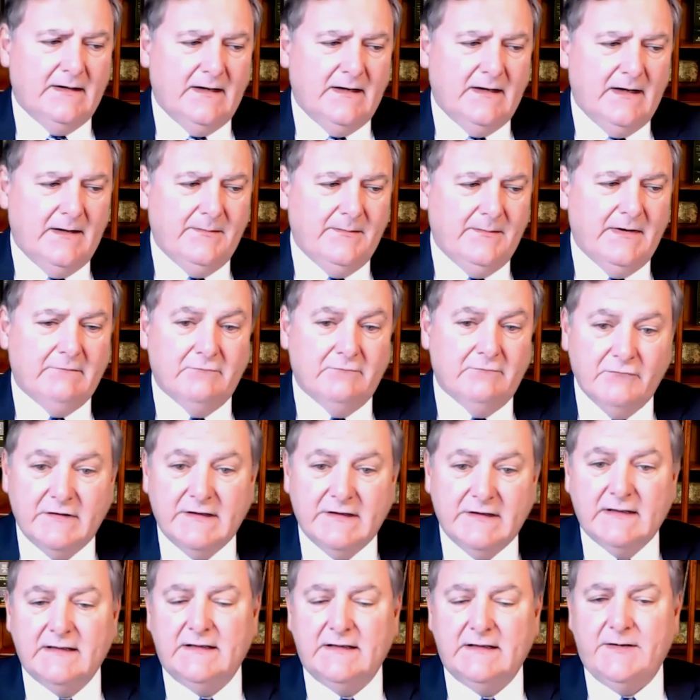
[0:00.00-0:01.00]
It
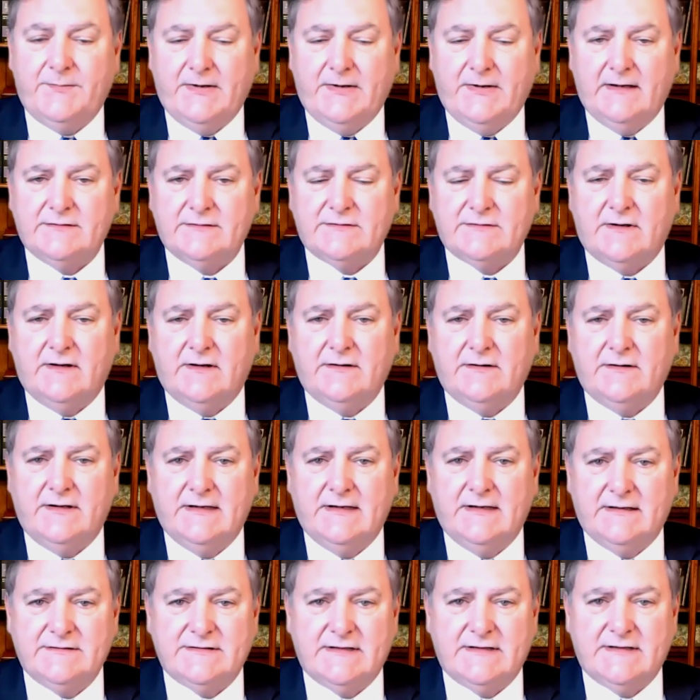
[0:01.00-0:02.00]
really depends on
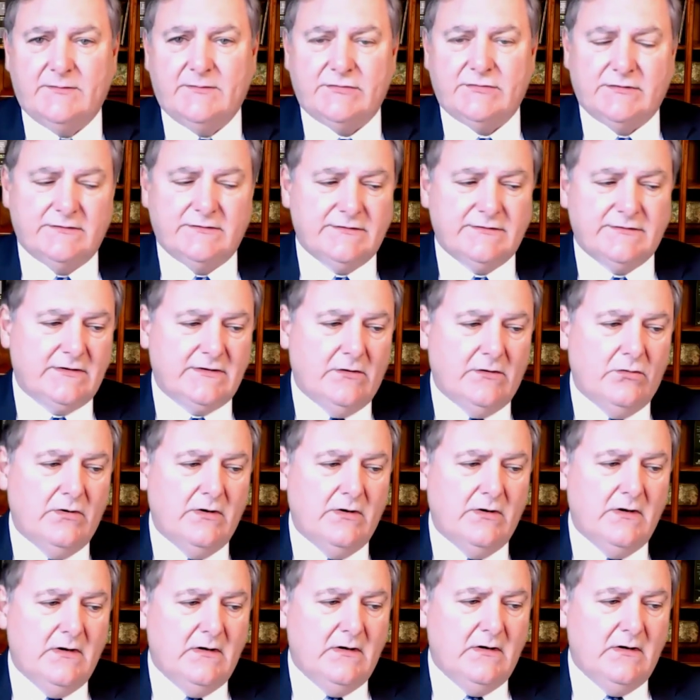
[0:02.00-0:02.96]
the exemptions. So,